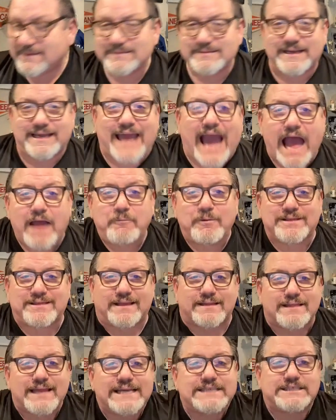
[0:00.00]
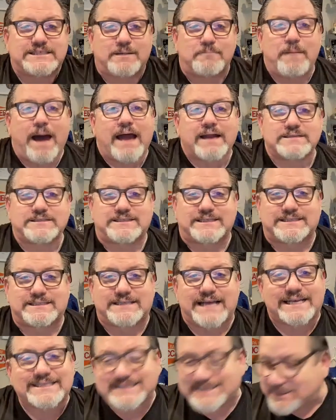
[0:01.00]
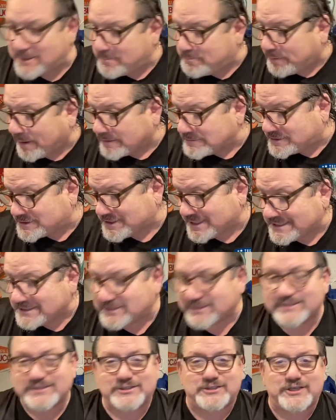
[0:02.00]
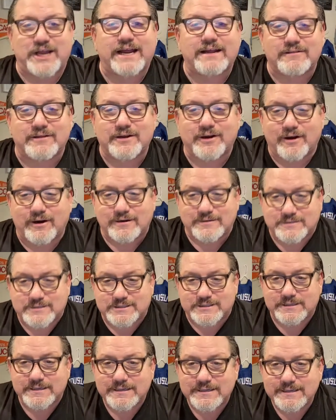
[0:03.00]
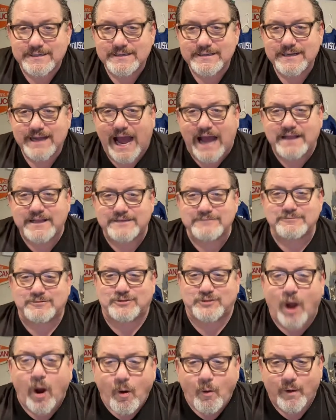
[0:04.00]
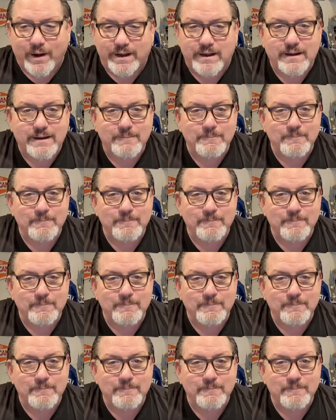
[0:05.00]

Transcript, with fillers: The guy with the least amount of success in the postseason is Jalen Hurts. How you doing?